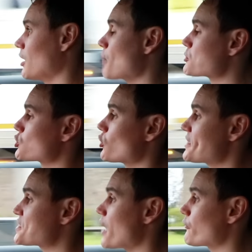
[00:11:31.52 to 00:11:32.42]
I'm sure
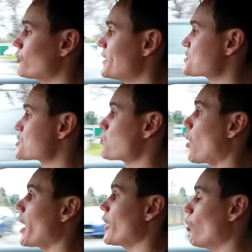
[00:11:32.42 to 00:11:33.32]
there's other reasons
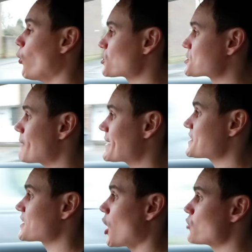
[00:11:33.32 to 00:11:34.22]
why
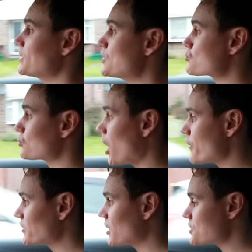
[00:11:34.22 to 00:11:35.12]
automatic only
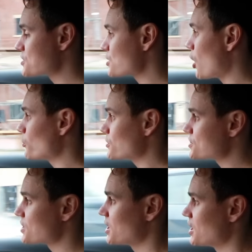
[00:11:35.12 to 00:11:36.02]
driving license
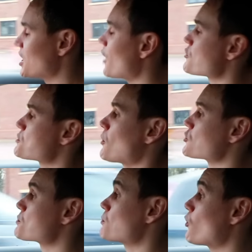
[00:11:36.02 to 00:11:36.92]
holders are
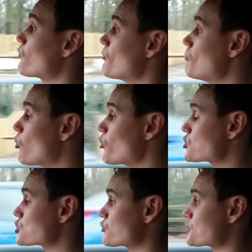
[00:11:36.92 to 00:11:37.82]
responsible for more
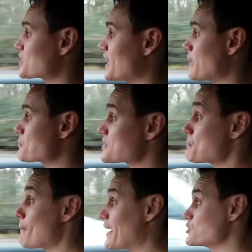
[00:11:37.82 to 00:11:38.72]
insurance claims
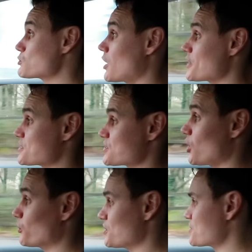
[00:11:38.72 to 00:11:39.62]
than manual license
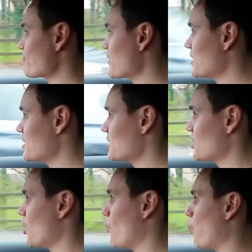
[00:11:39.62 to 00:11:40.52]
holders.
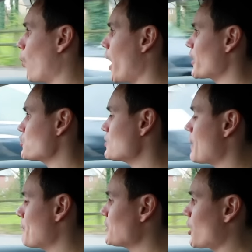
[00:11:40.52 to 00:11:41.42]
Why don't you
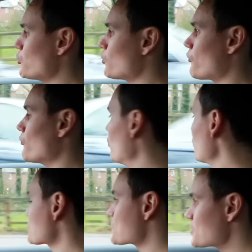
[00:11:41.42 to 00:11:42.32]
let me know your
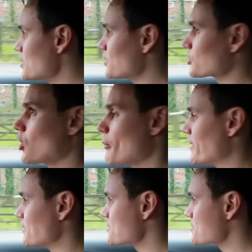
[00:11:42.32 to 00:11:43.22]
thoughts in the
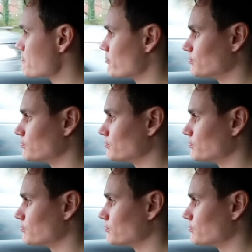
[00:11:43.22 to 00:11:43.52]
comments?